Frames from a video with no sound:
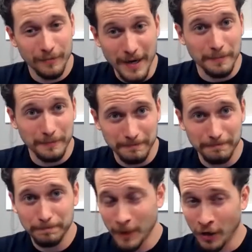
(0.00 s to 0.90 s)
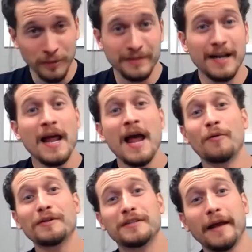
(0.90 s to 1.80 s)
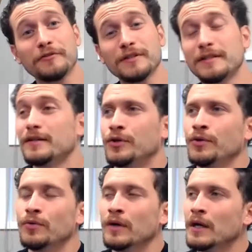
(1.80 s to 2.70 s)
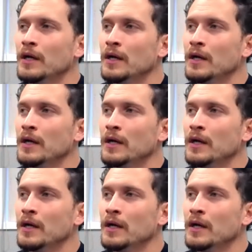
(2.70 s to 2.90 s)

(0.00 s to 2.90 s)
Right. 100%. What's interesting too,